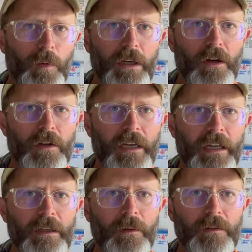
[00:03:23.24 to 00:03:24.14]
all
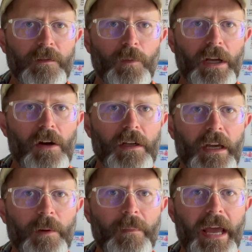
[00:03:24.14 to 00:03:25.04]
kind of
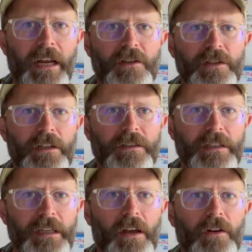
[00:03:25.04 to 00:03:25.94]
manage it
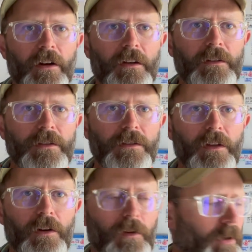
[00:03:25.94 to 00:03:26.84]
together. So